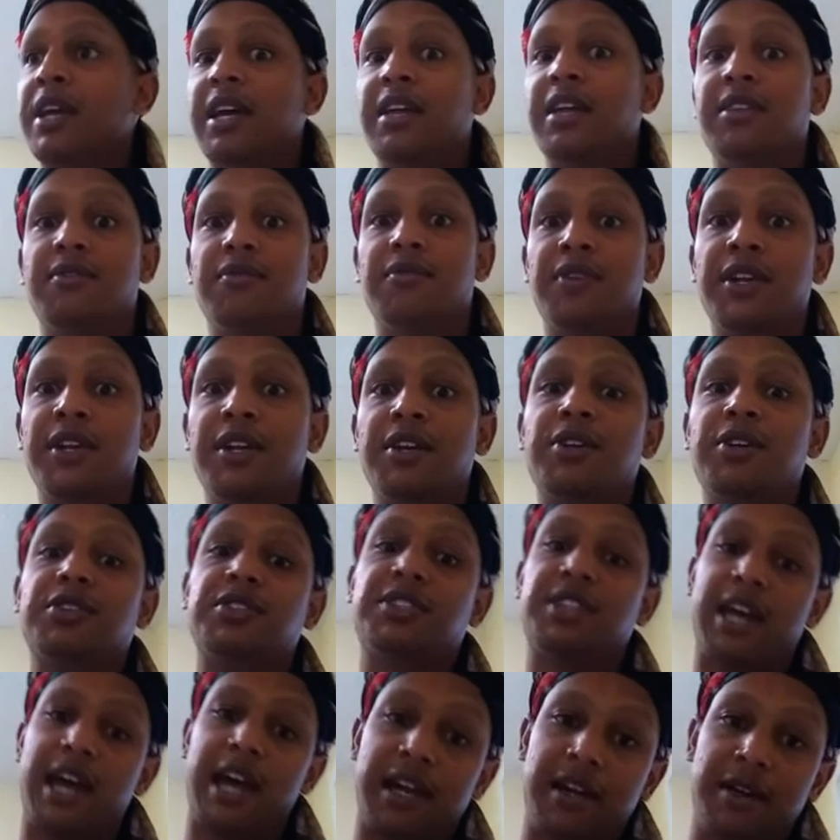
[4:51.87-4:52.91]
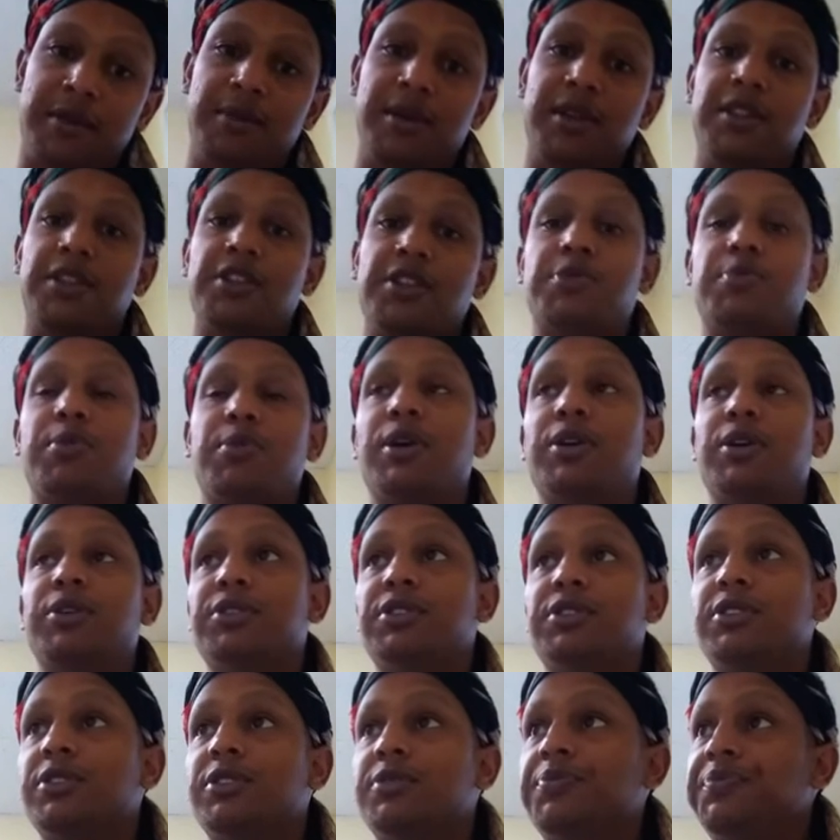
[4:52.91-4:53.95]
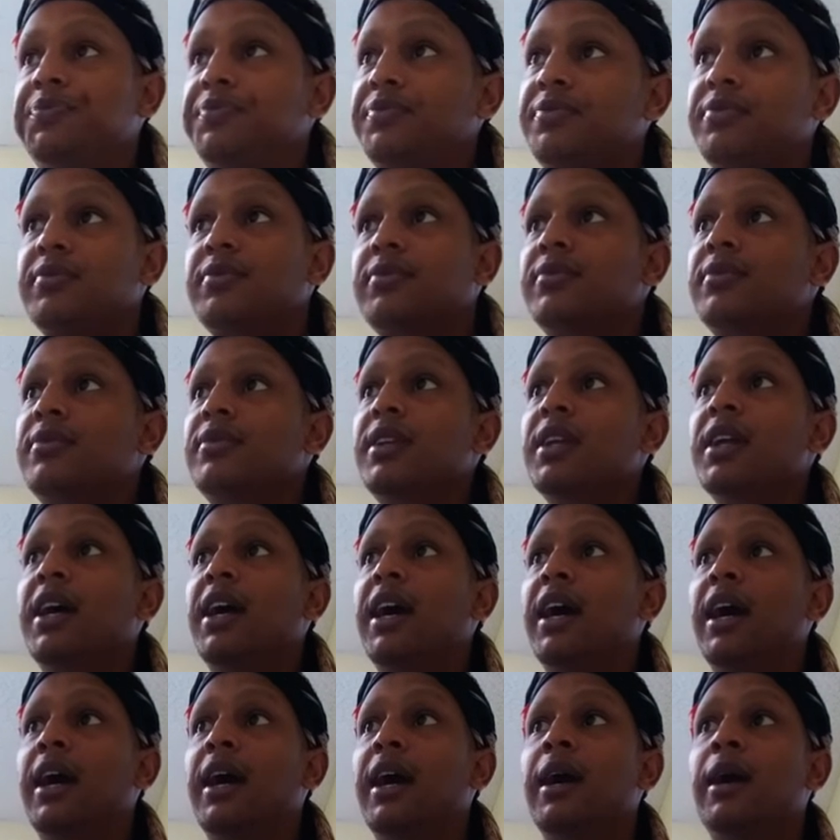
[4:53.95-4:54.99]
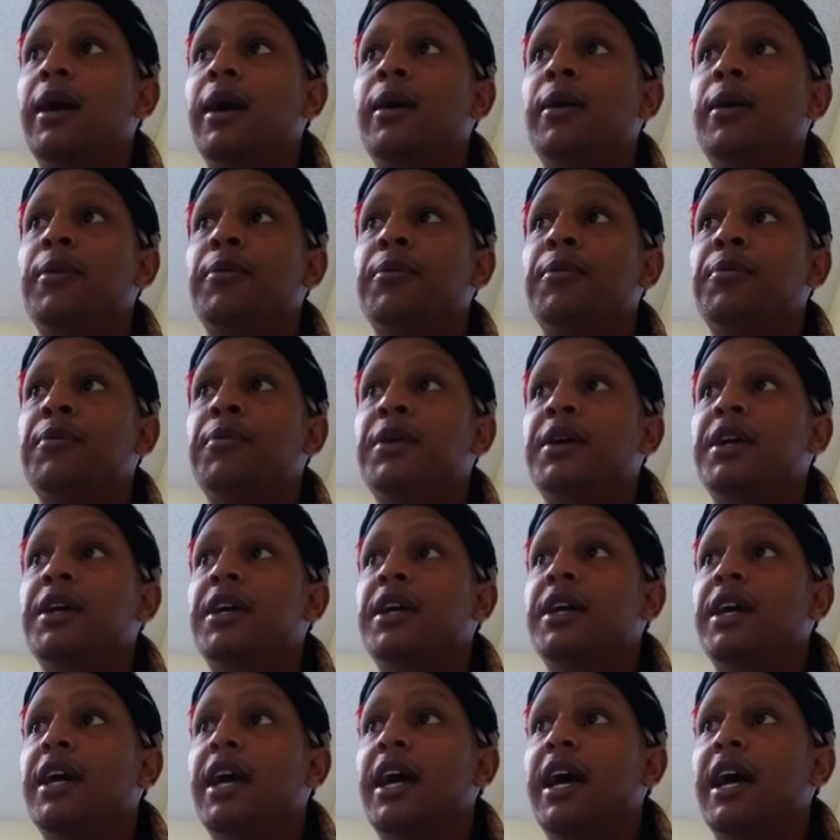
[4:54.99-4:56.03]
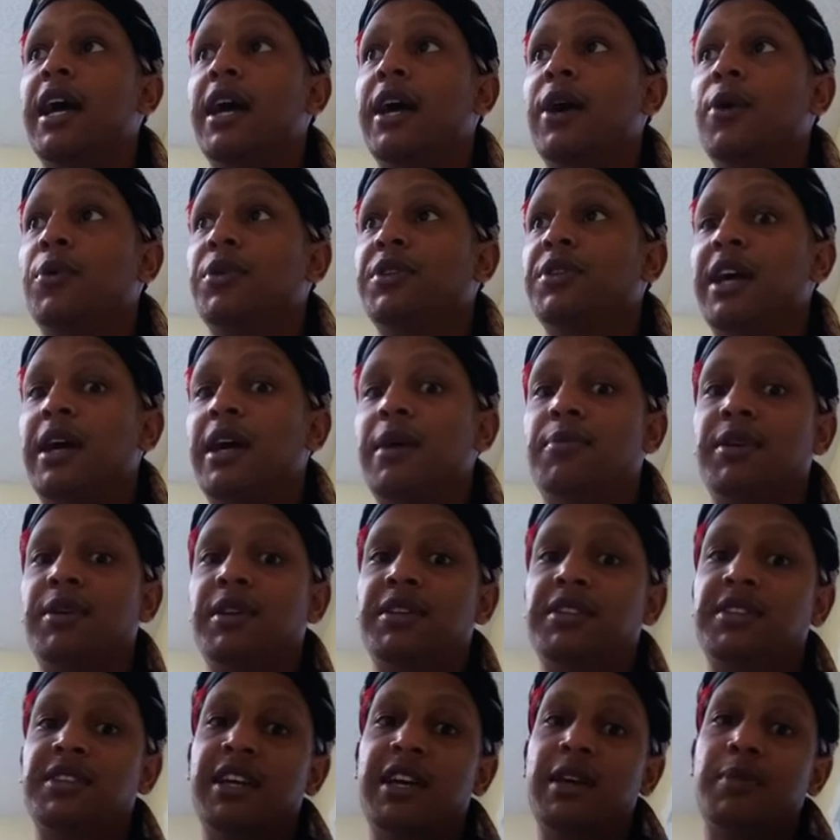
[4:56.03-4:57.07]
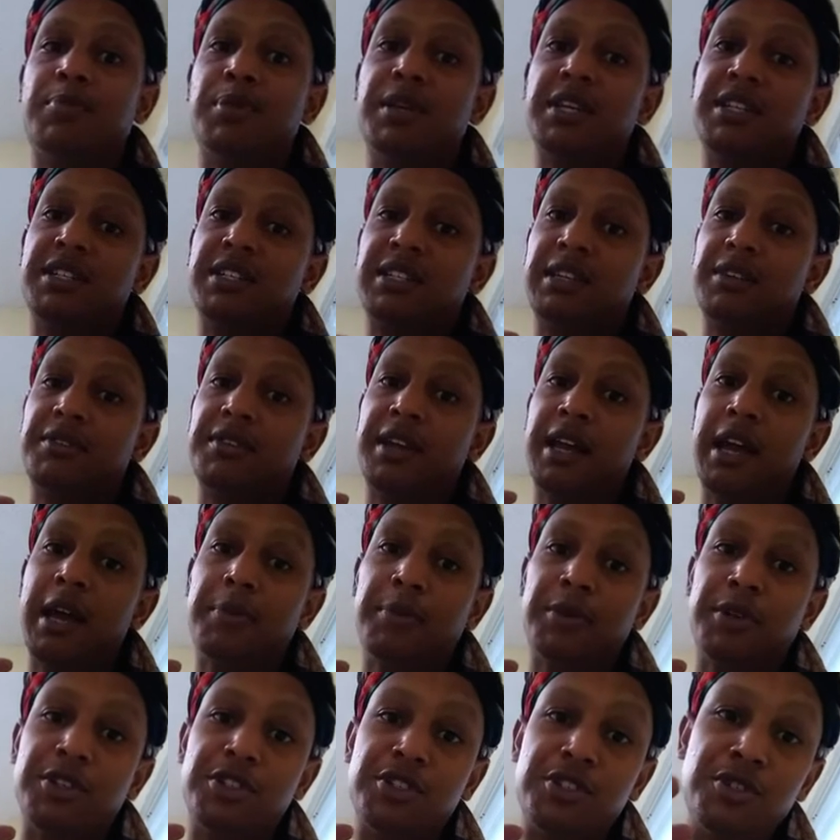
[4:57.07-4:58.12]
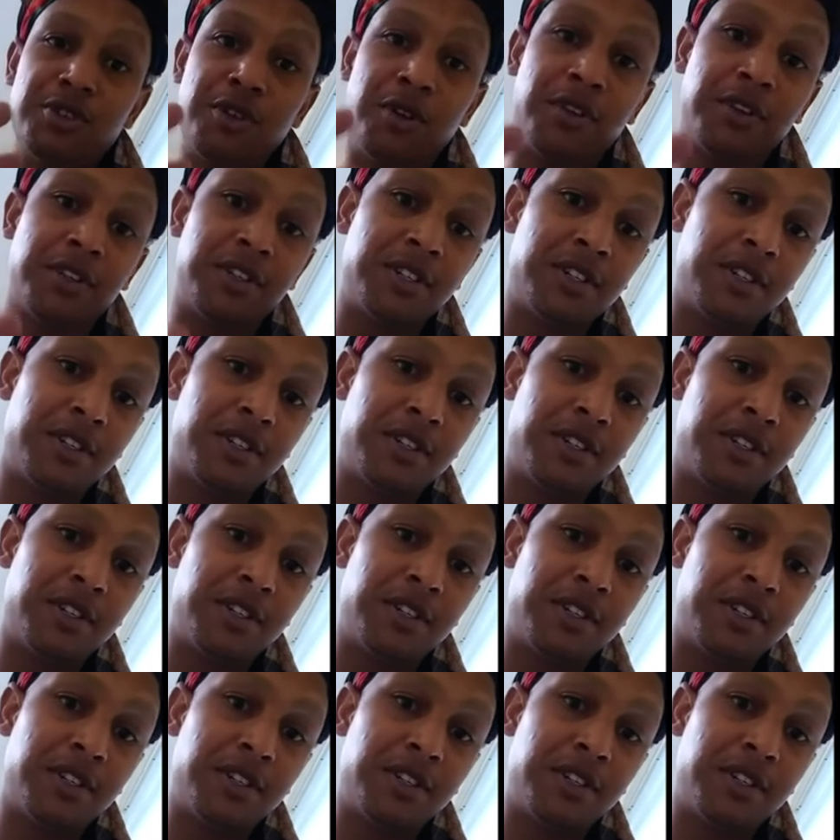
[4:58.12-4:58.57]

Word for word: in the video, tag them in this post. Um, and with that being said, peace, love, and happiness. You know the